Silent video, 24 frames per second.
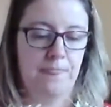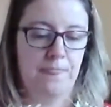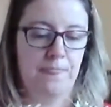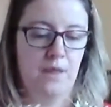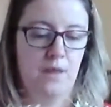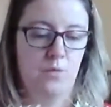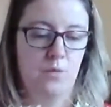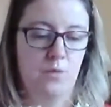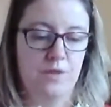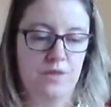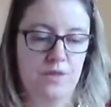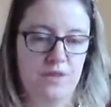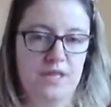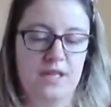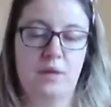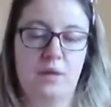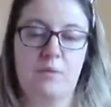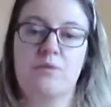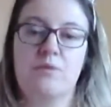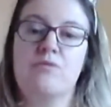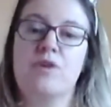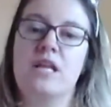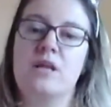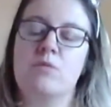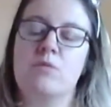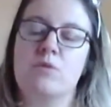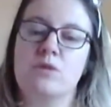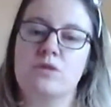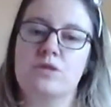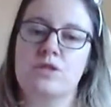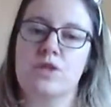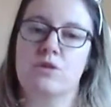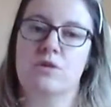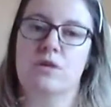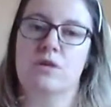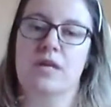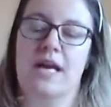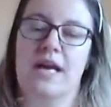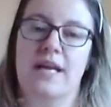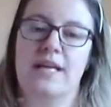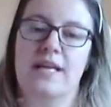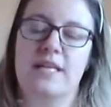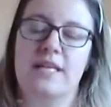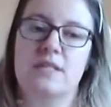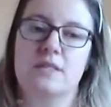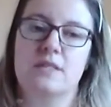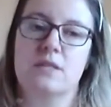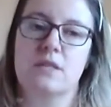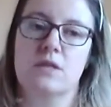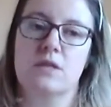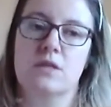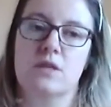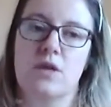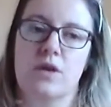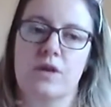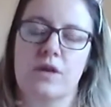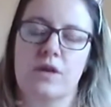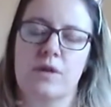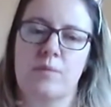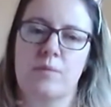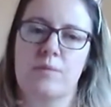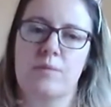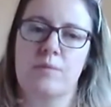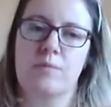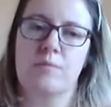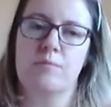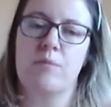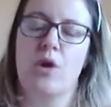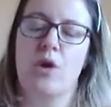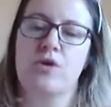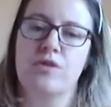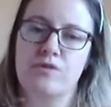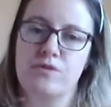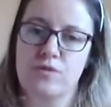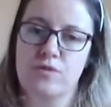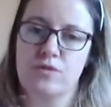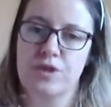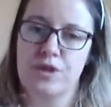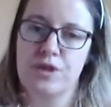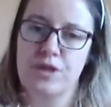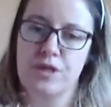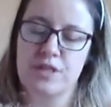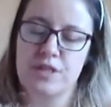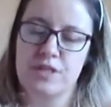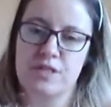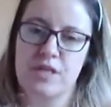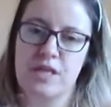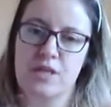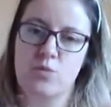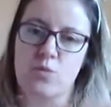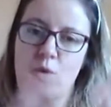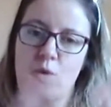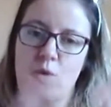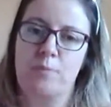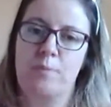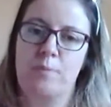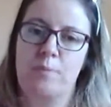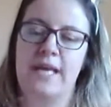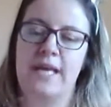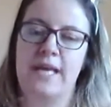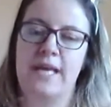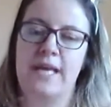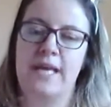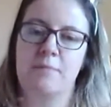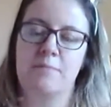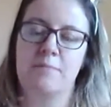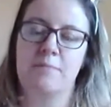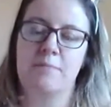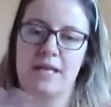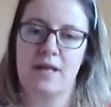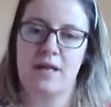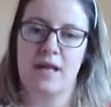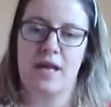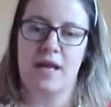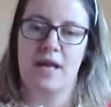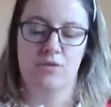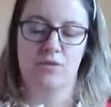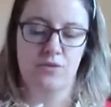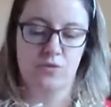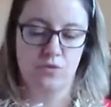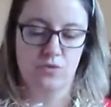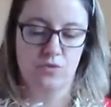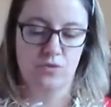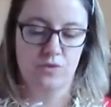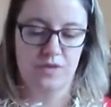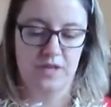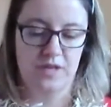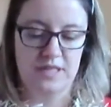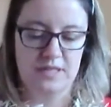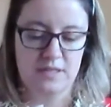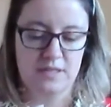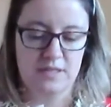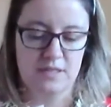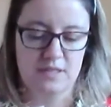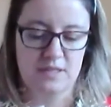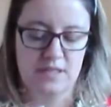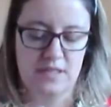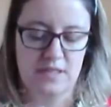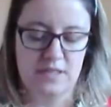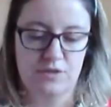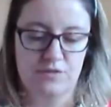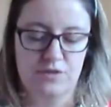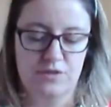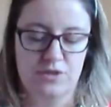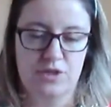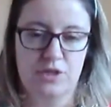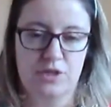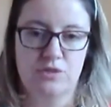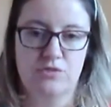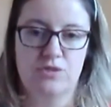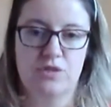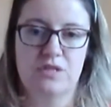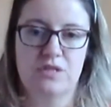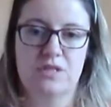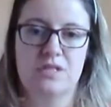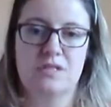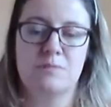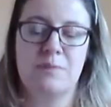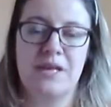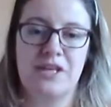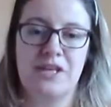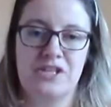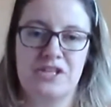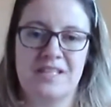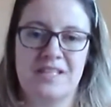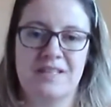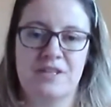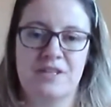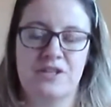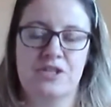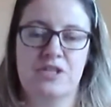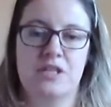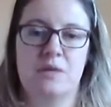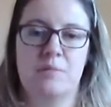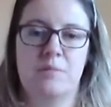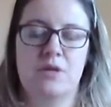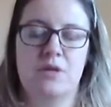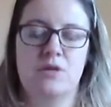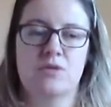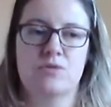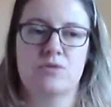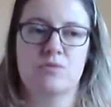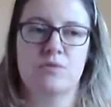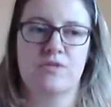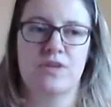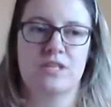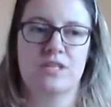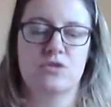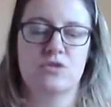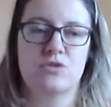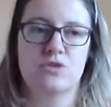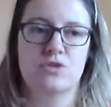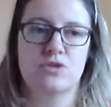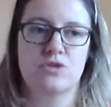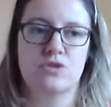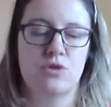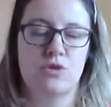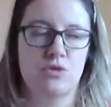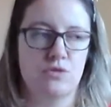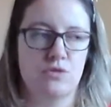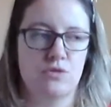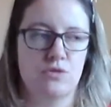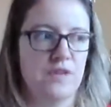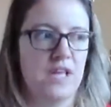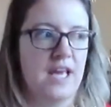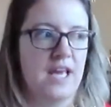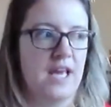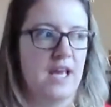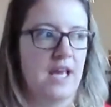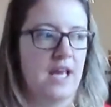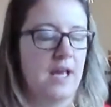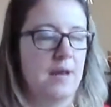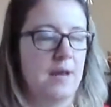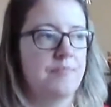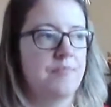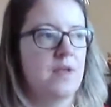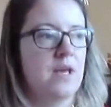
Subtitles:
One thing that we really want to look at is like mindfulness and well-being and mental health, all things considered, for children, especially this year because we've had such a tough year.